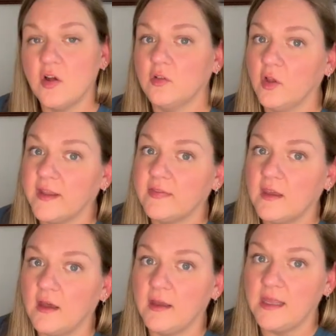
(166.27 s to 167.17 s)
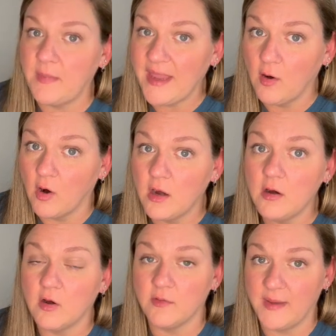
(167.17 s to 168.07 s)
Look at the MAR,
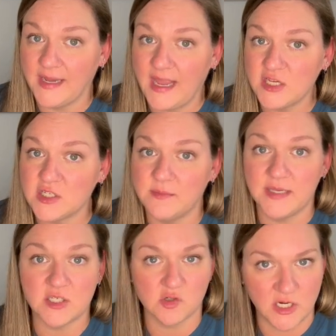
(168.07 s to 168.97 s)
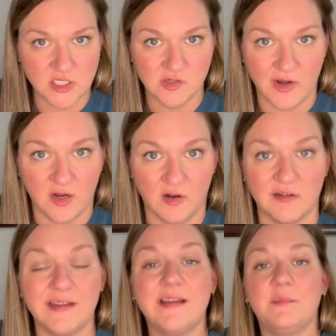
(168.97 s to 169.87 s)
or the medication administration record.